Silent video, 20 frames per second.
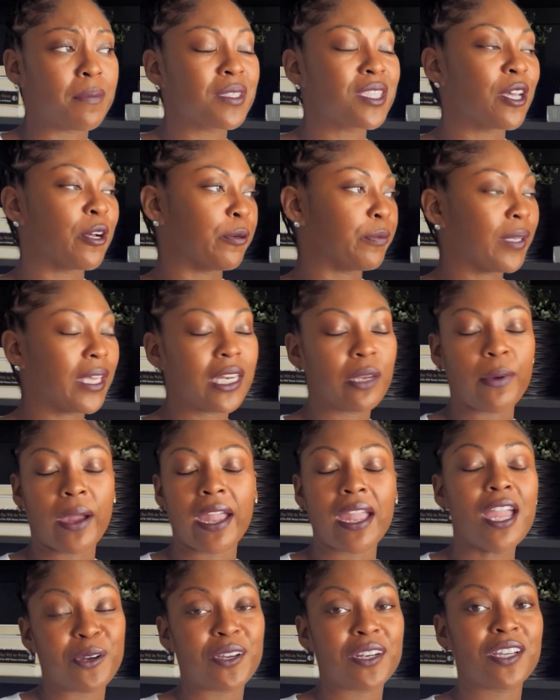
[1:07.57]
So anyway,
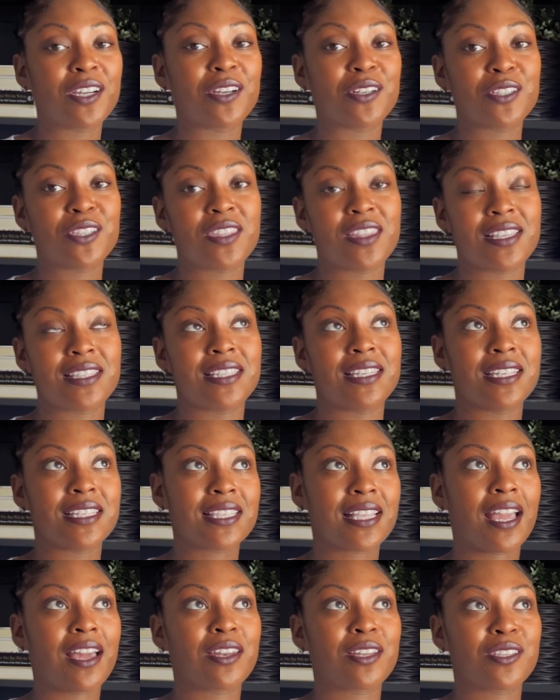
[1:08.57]
we're gonna go to this
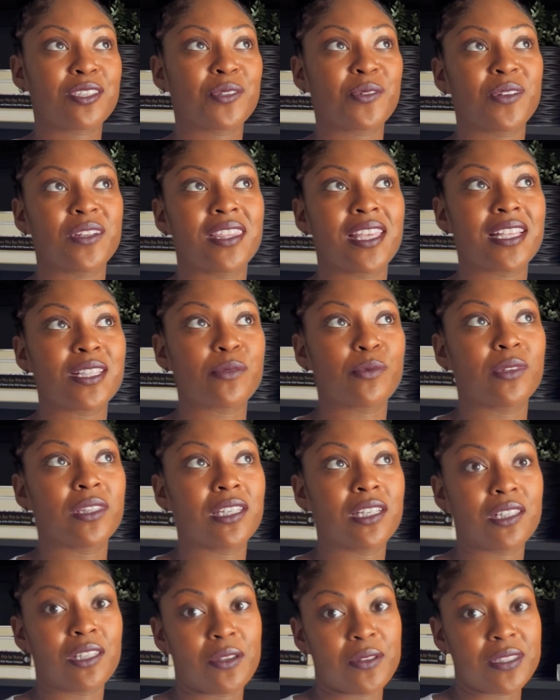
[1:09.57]
discounted store that's really
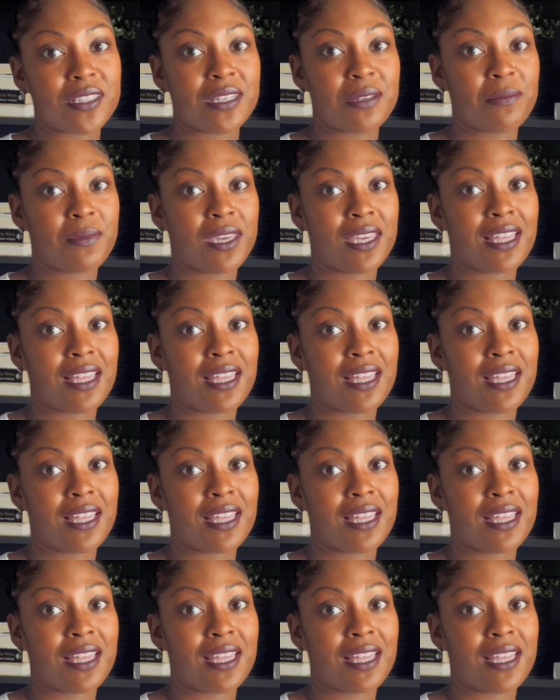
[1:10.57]
close to me.